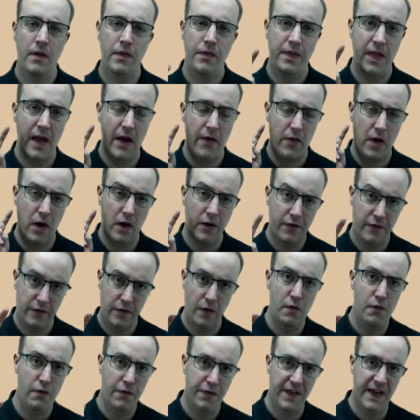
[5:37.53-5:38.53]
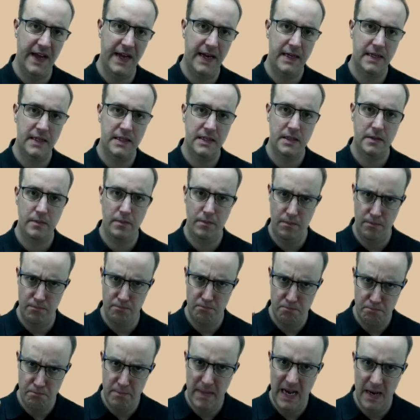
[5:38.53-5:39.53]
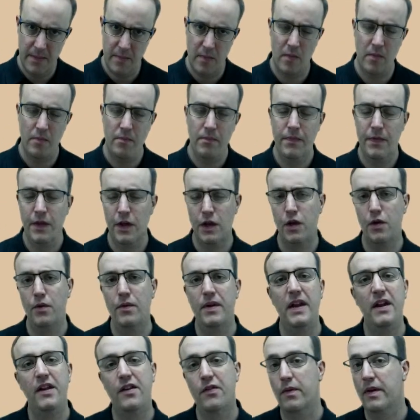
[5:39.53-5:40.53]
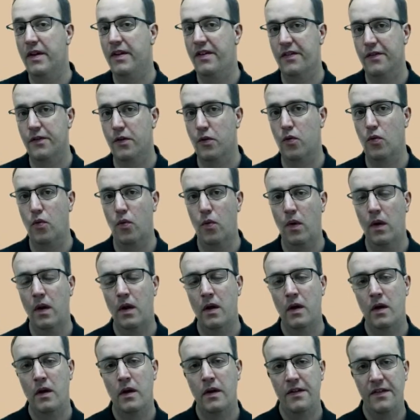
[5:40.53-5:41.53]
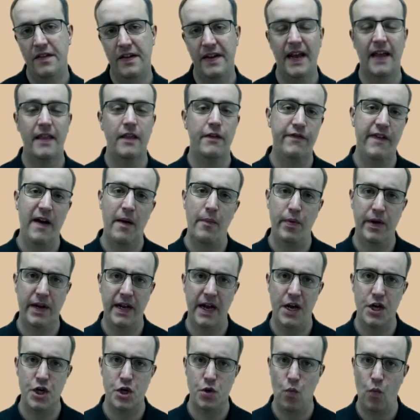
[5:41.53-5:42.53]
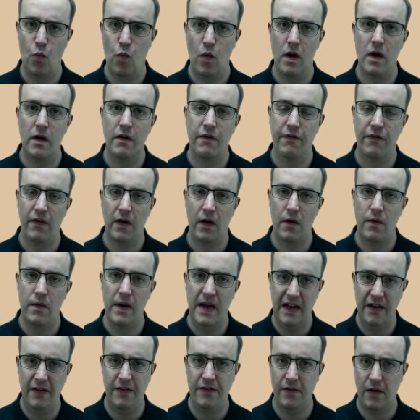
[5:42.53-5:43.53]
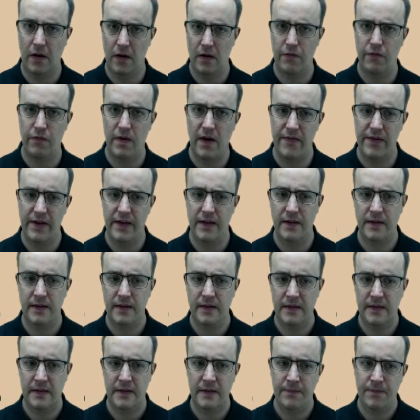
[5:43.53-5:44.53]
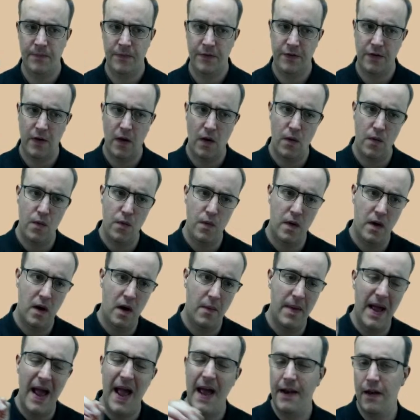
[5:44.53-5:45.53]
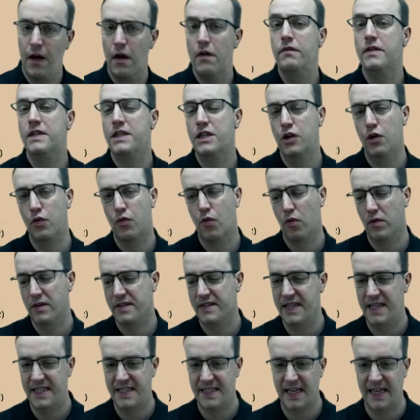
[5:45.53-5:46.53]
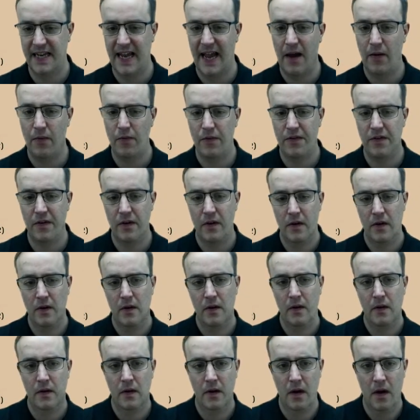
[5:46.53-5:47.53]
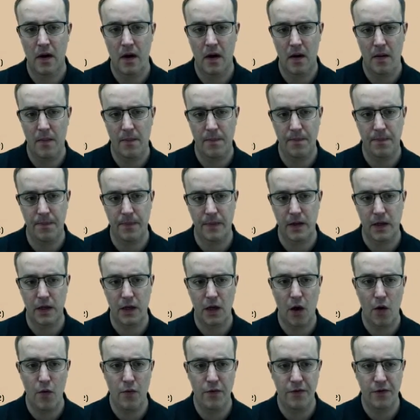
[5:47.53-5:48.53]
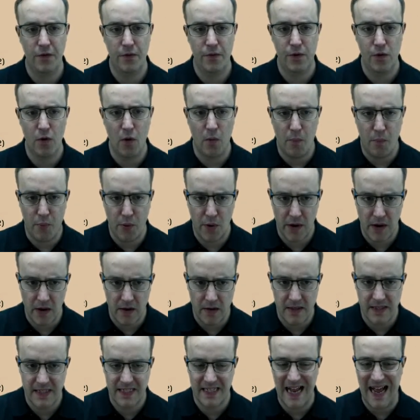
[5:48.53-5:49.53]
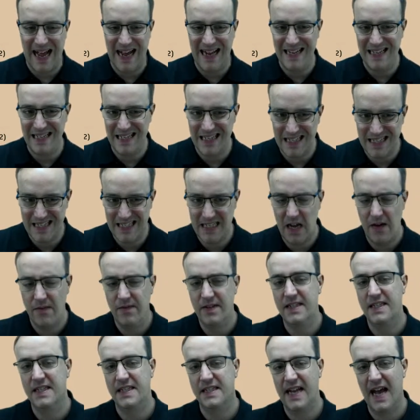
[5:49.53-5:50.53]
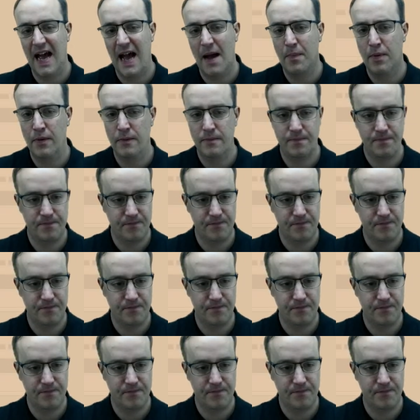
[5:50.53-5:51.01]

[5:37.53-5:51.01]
There are 2 things minimum that you need to install to get the fabrication workflow inside of Revit. So head over to your Autodesk account, go to your products and services tab,